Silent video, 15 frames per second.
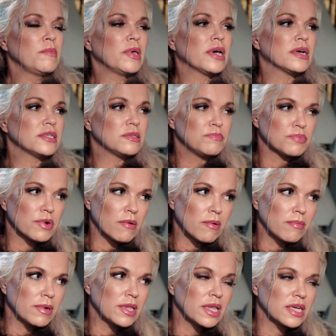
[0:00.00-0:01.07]
because
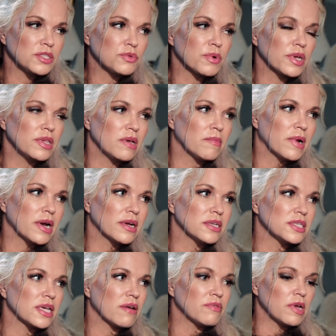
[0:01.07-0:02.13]
probably that's where the
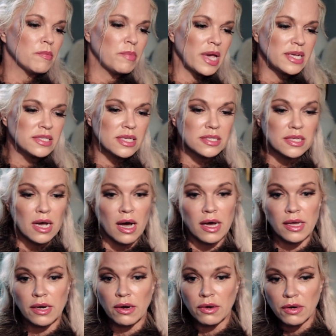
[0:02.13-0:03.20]
Americans have their bases.
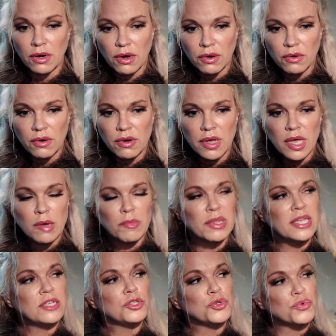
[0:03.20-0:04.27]
I don't know,
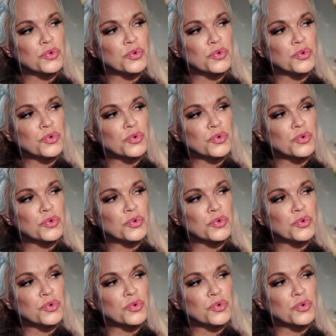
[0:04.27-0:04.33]
but it's